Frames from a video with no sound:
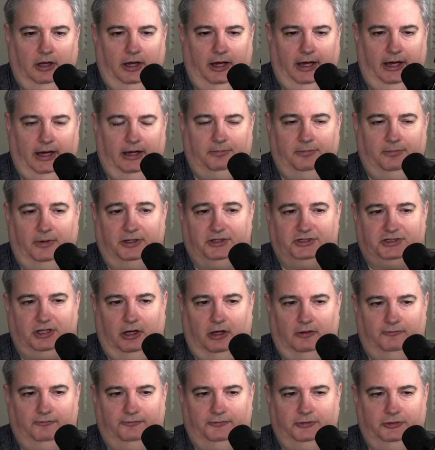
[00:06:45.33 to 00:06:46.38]
add
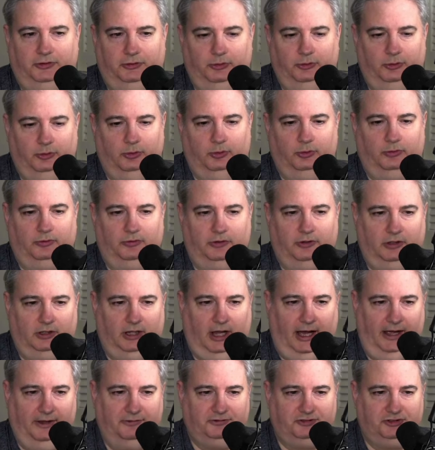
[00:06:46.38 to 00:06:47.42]
myself to the
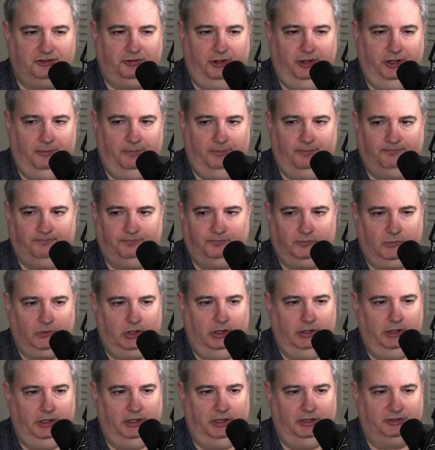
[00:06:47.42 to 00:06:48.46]
live stream.
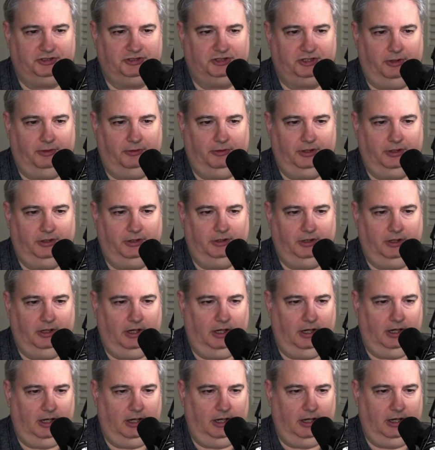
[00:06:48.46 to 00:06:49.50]
It's showing
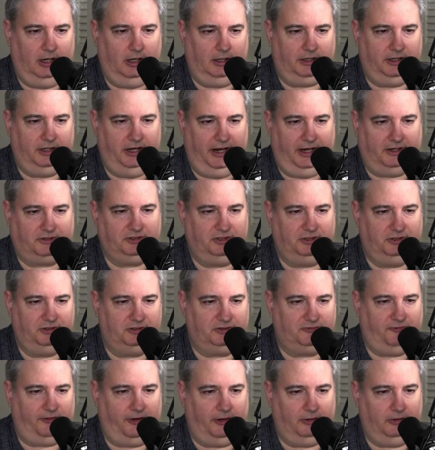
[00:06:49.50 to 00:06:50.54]
connection is
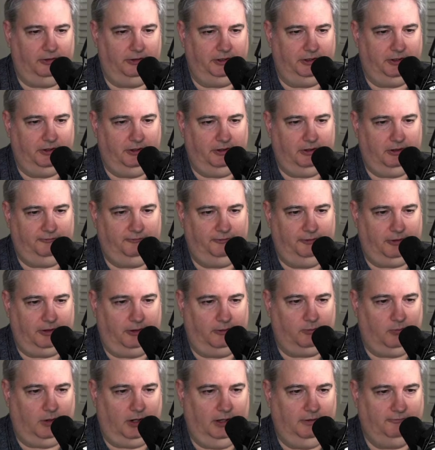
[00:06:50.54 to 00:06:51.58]
fairly good. If you're on
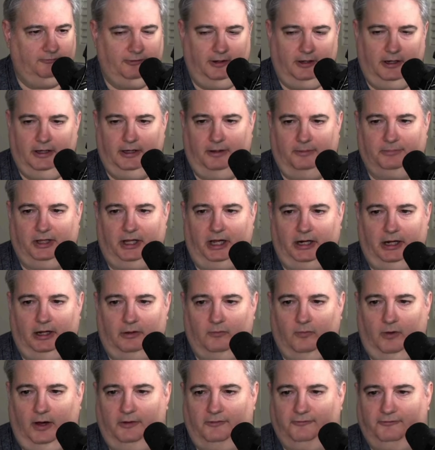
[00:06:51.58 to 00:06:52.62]
Wi-Fi, I'm not on
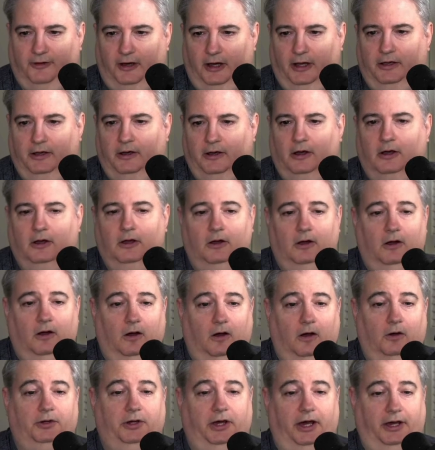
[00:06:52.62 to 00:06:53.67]
Wi-Fi.
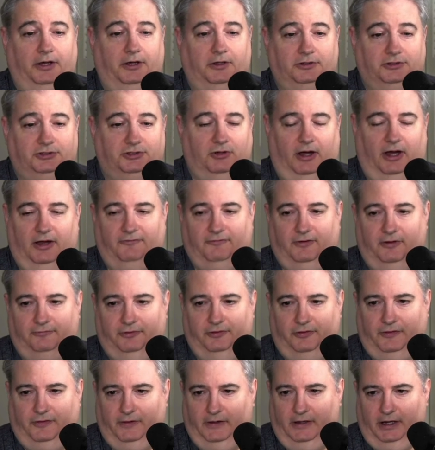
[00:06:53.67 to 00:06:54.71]
Okay, so I have
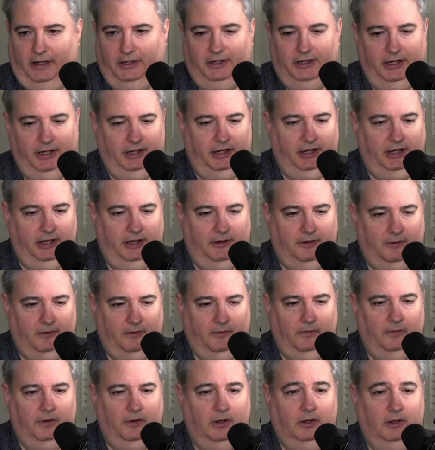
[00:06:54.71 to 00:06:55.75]
everything I need here
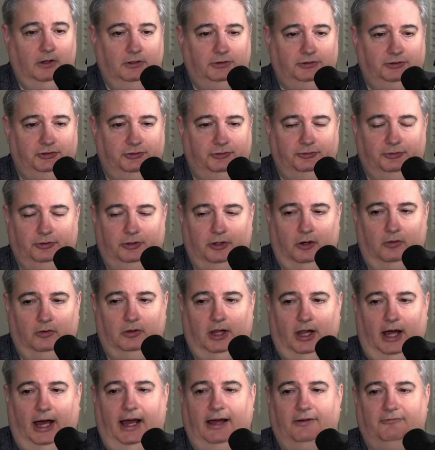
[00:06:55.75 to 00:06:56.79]
to go
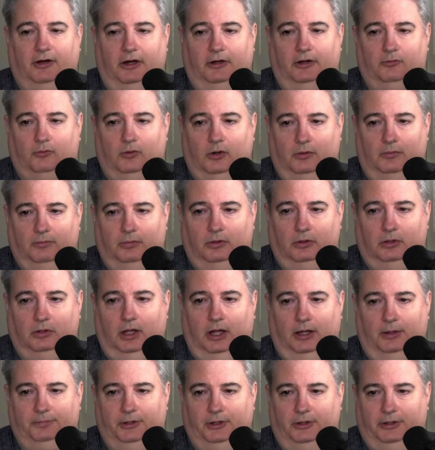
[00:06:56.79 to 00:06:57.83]
live on Rumble.
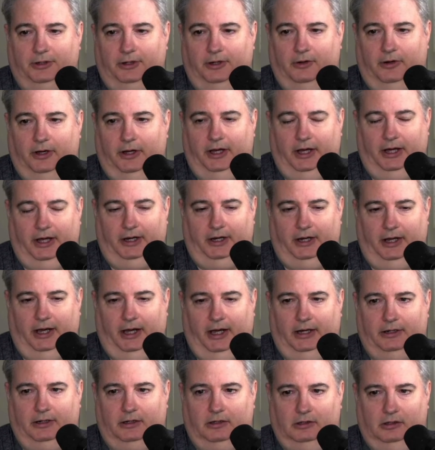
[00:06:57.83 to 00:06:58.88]
I'm going to go ahead
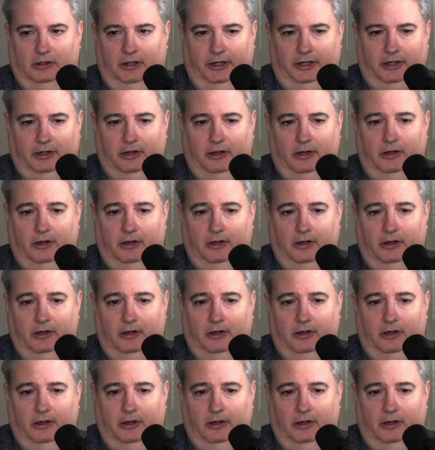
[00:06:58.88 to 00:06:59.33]
and click